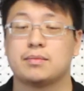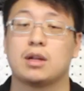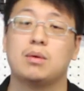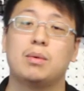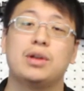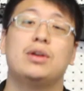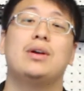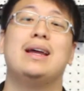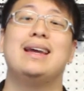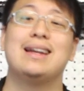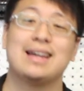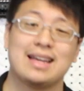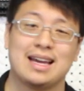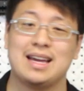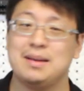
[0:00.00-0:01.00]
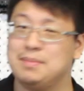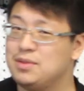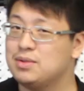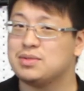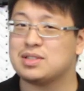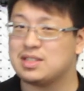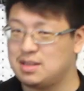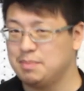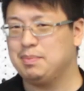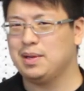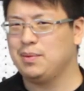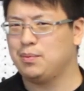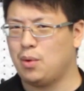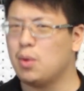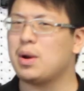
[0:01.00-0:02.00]
When you're in a game, you simply
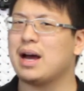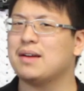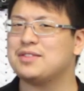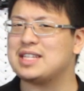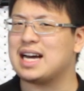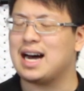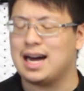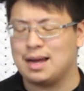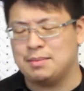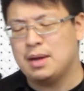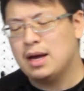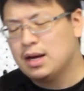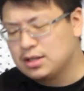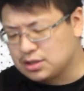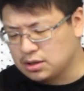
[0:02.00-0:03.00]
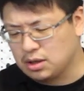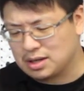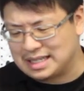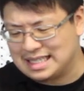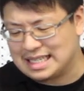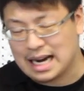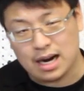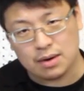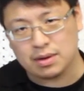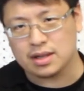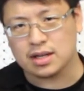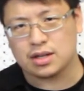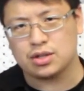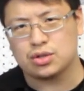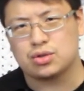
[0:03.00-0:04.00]
won't have time to look down at the
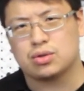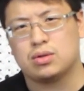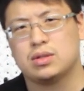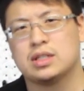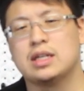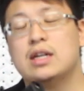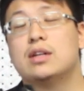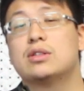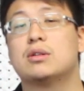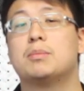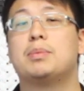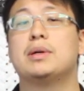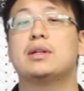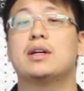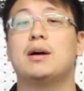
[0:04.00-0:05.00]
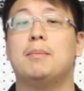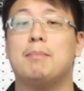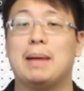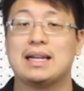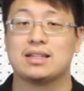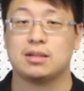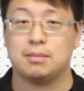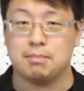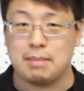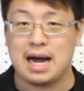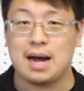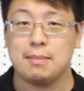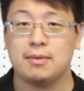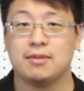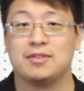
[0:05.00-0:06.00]
controls, so building a mental
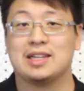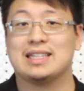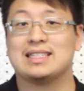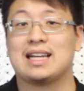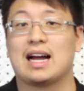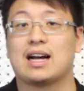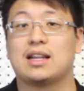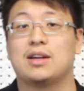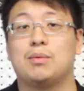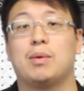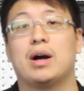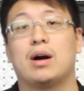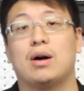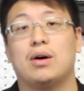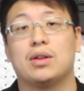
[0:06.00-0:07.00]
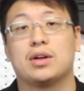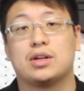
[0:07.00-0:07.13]
map of exactly where all the